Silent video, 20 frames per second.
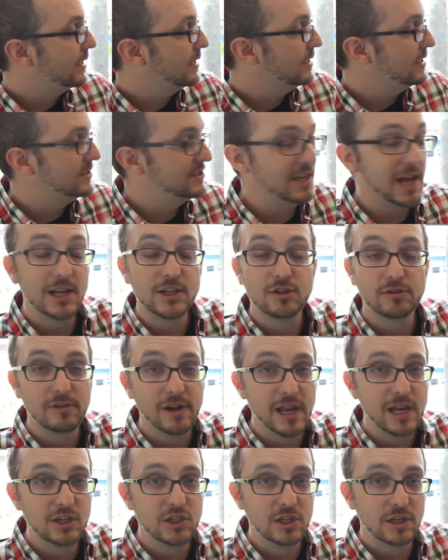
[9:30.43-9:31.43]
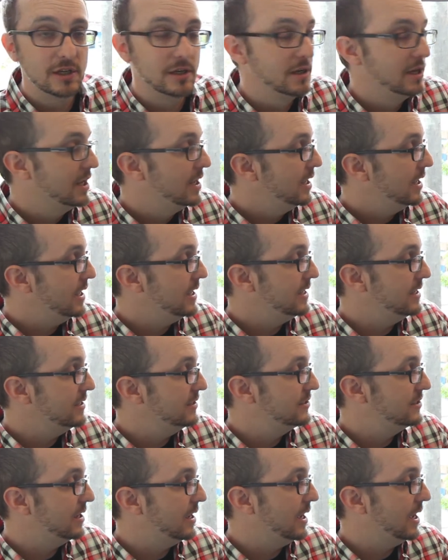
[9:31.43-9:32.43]
Saturation
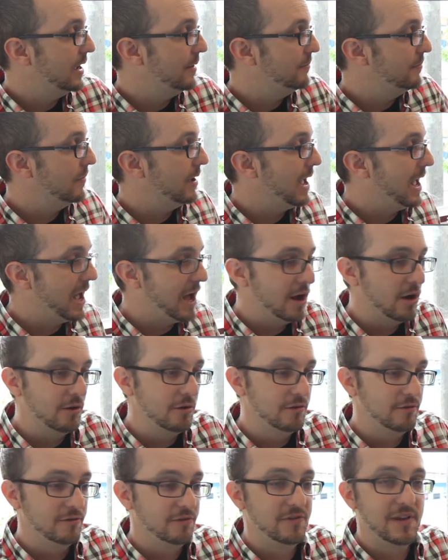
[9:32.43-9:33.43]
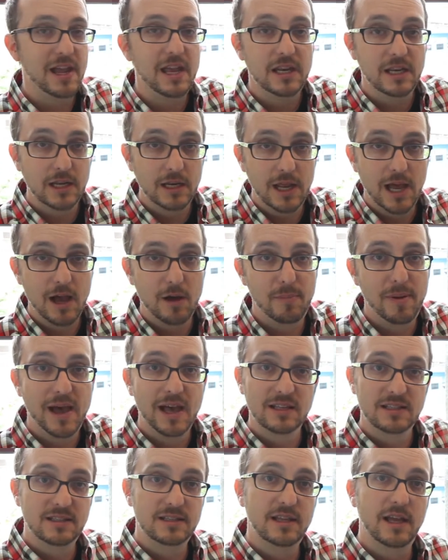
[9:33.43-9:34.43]
is how faded, how
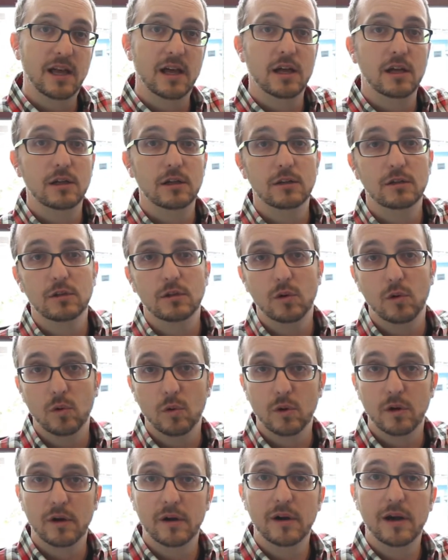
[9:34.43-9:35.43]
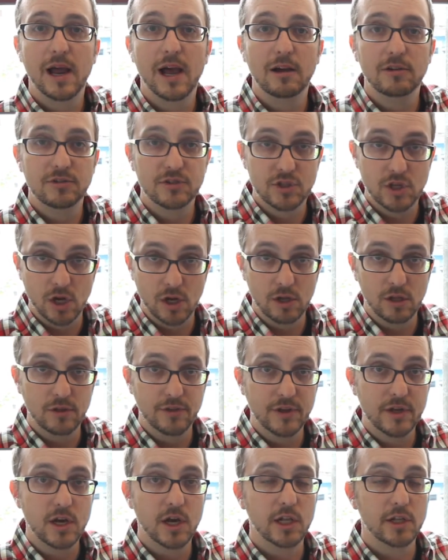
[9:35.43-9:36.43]
pastel, or how dull
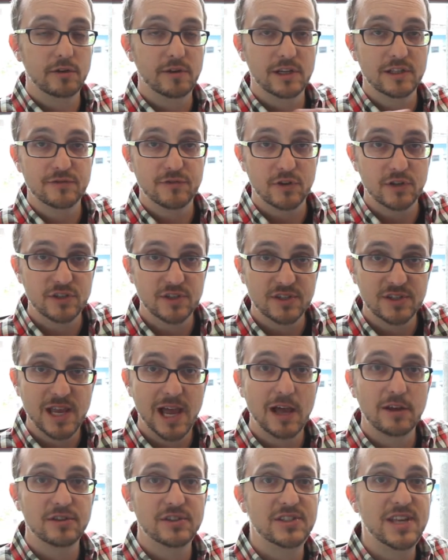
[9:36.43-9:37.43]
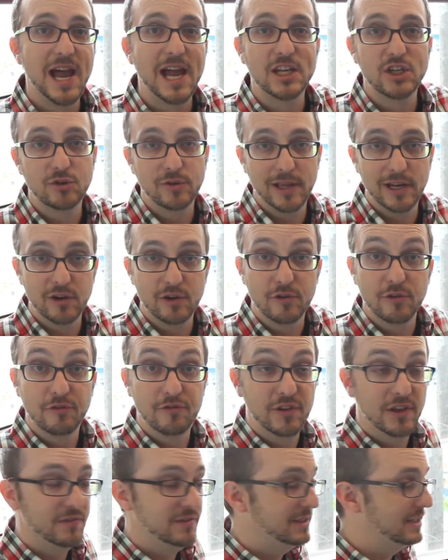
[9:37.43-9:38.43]
the color is versus how saturated or
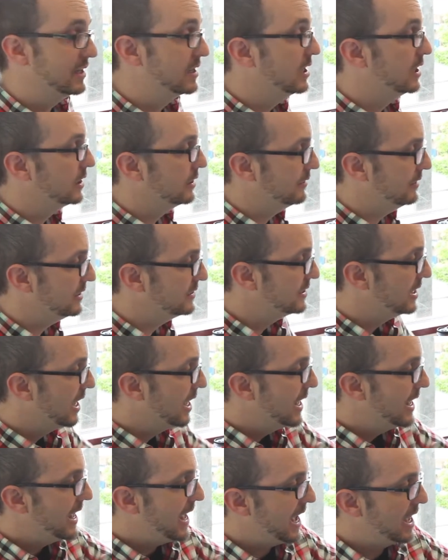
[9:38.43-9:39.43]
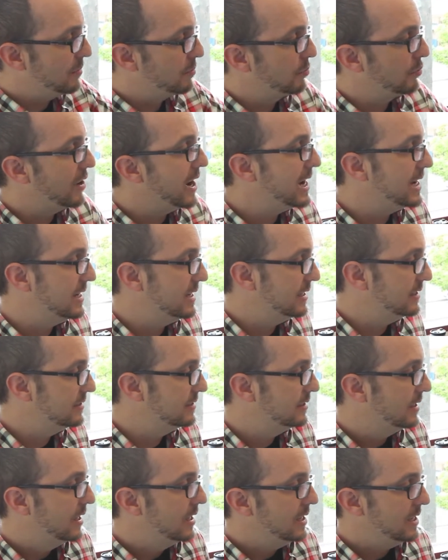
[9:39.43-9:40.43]
vivid the color is. And
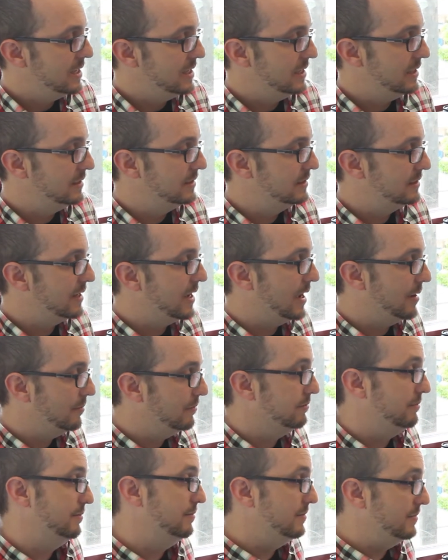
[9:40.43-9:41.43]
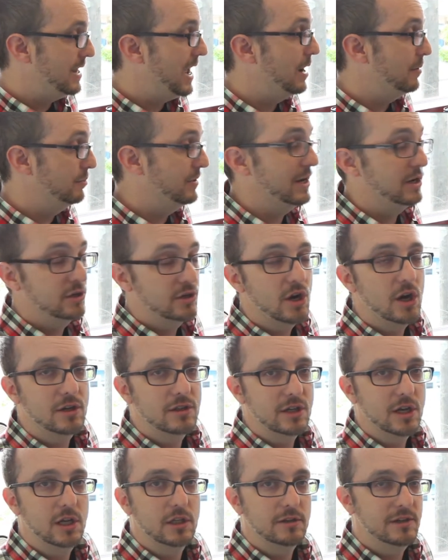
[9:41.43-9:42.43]
brightness is how bright or dark
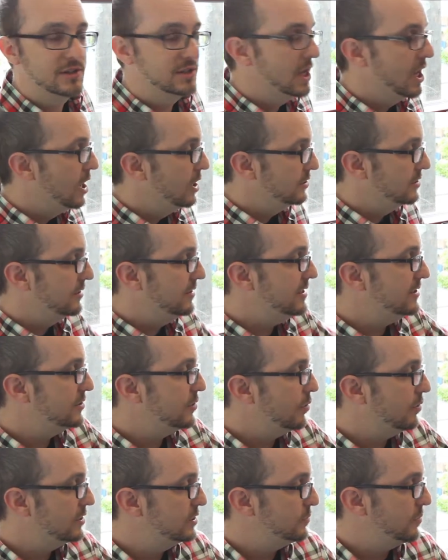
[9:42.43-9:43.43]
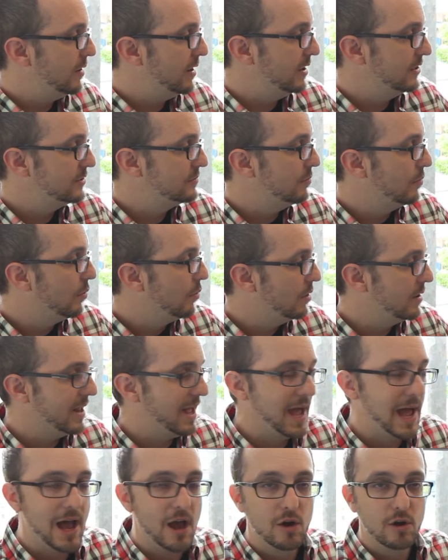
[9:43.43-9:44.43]
the color is. So this corresponds more to
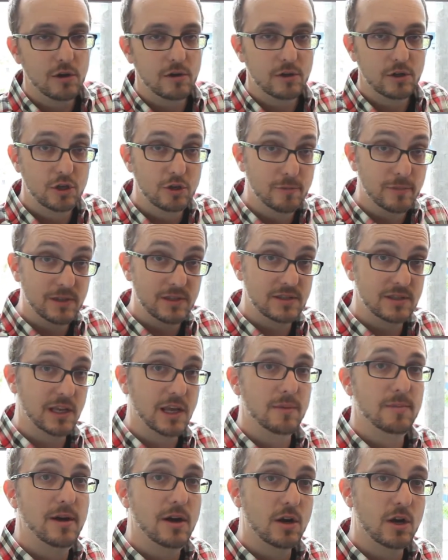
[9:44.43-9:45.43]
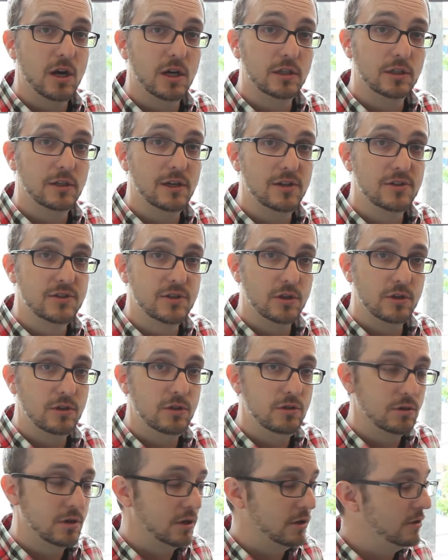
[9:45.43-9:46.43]
how humans think about color, and so
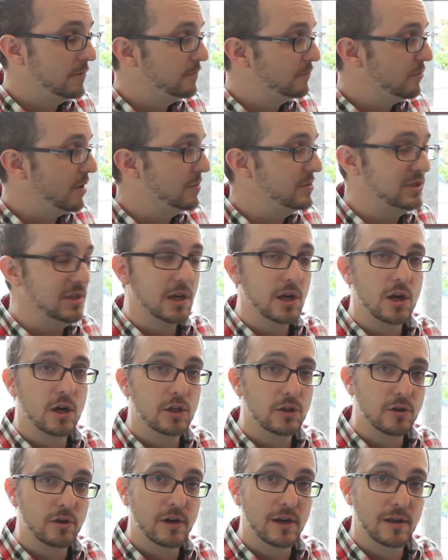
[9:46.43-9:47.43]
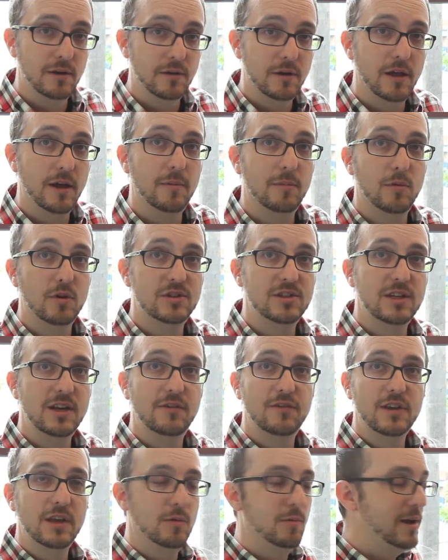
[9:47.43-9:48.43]
you can represent color in more
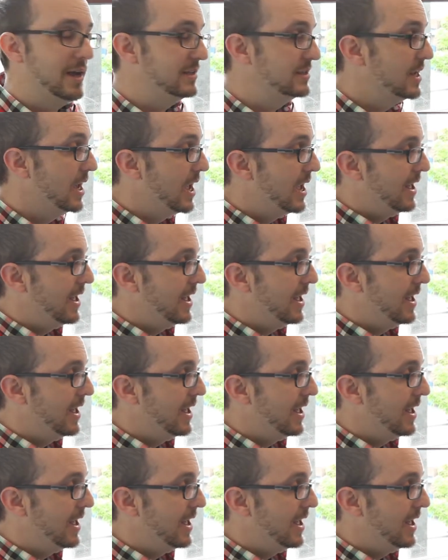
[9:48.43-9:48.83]
significant ways.